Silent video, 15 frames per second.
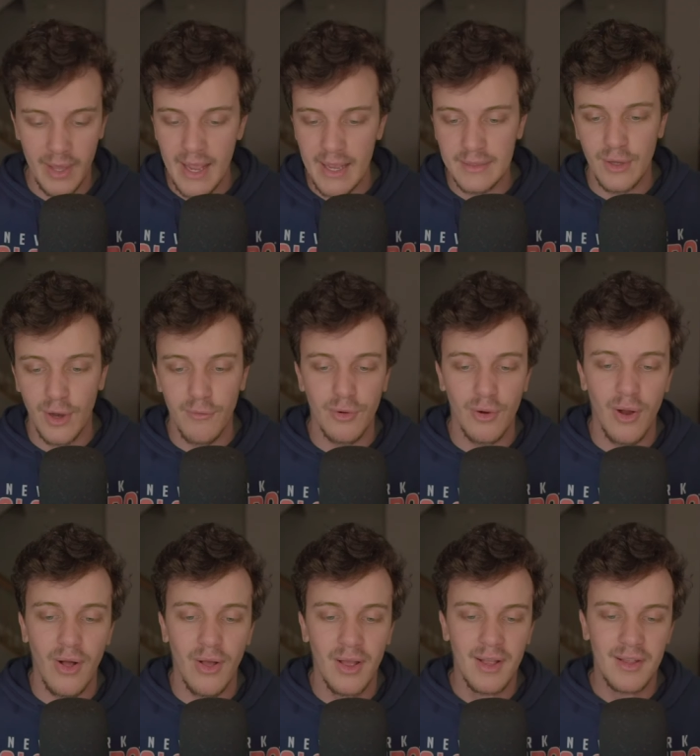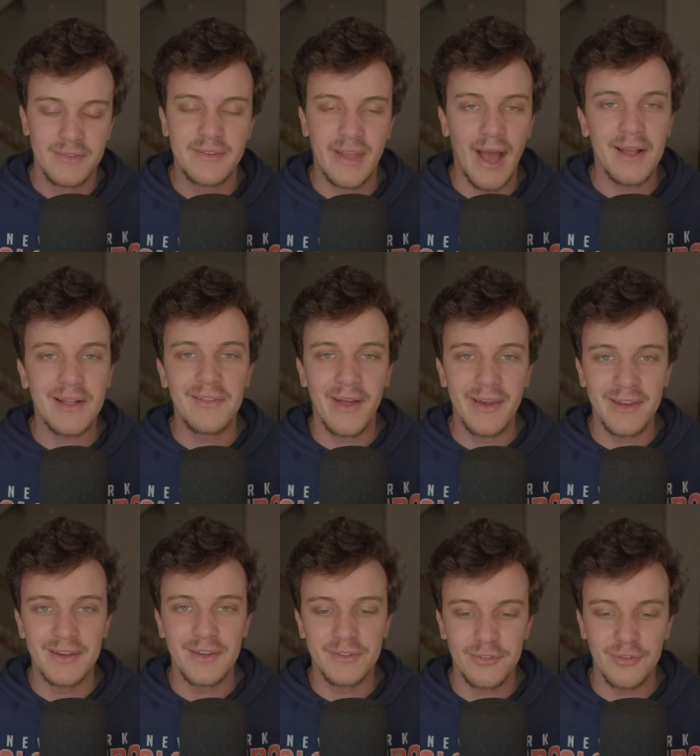Eighth overall, Scott Glennie
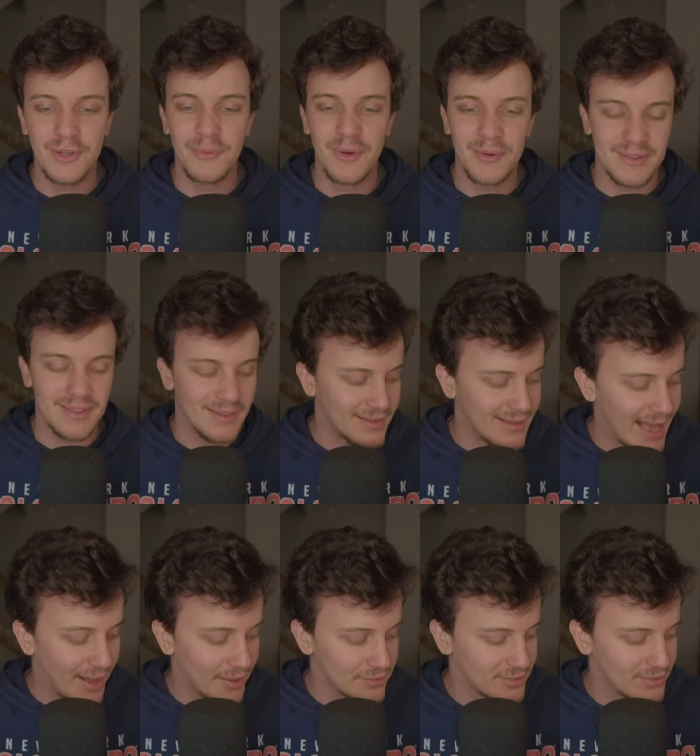initially went to the Dallas